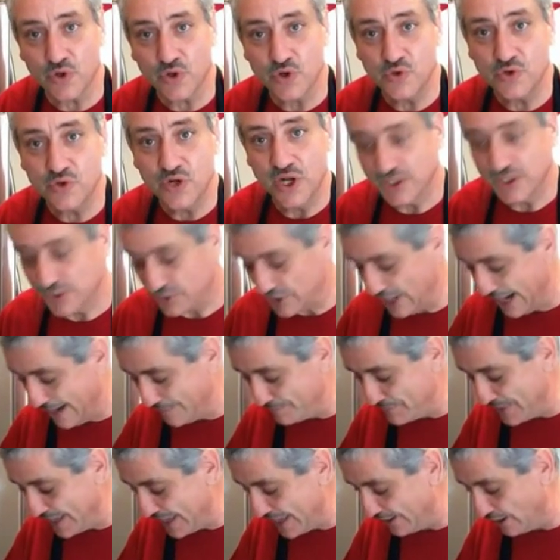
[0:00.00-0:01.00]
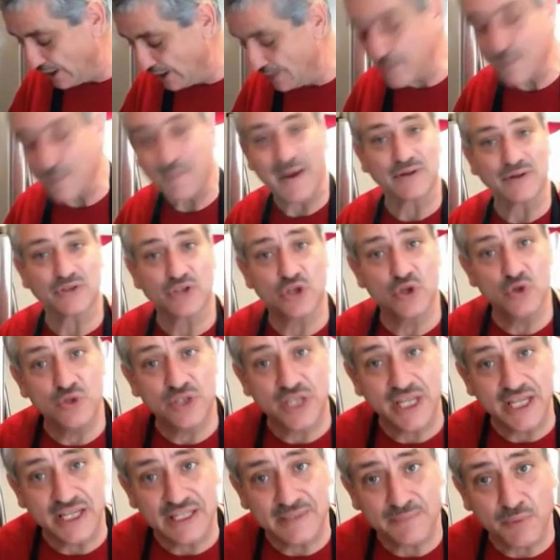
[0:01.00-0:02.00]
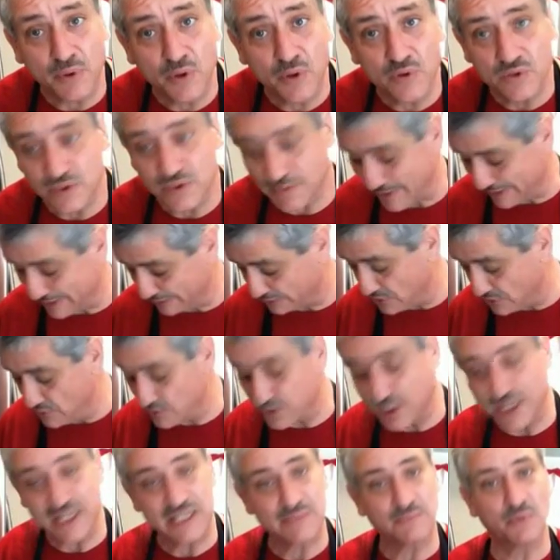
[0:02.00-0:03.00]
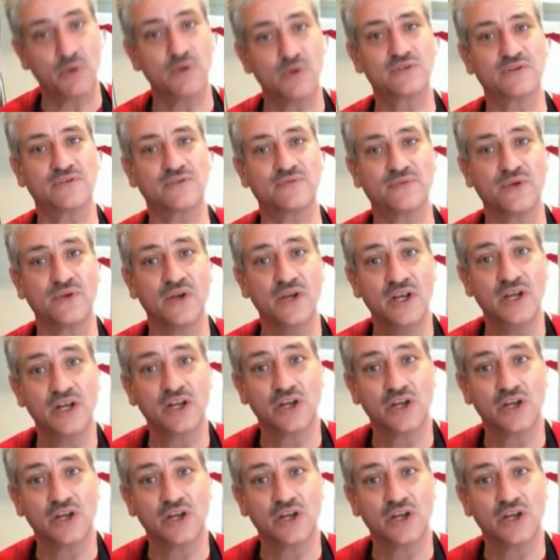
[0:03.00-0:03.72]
root, chop that up, about 2 teaspoons of